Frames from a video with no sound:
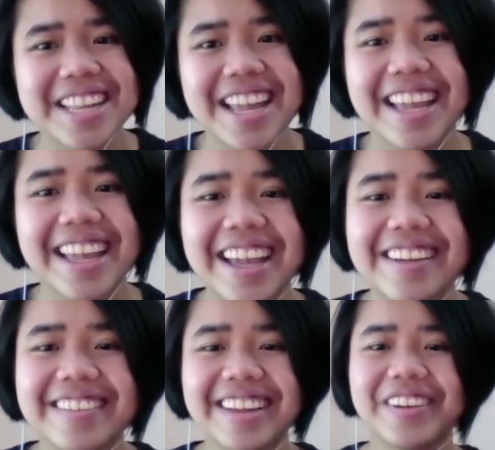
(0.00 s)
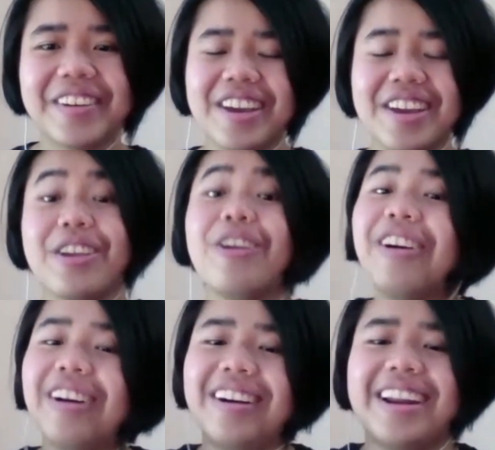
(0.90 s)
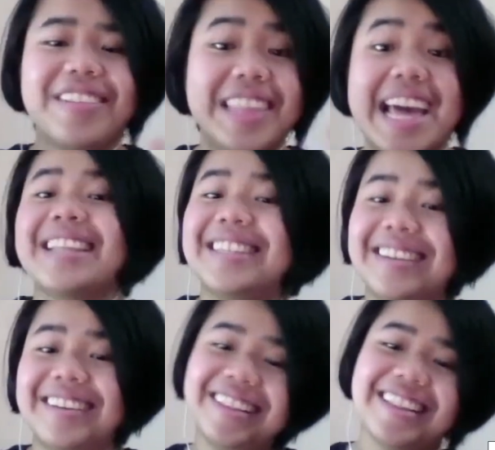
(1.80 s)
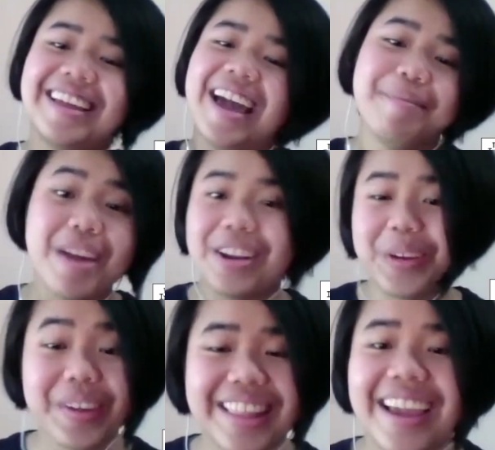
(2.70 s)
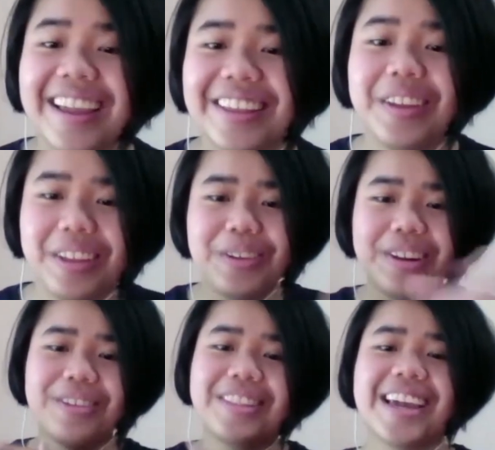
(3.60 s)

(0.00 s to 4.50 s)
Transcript: good. today. I'm like, okay, you're no, that's a, I'm not doing that. You you take it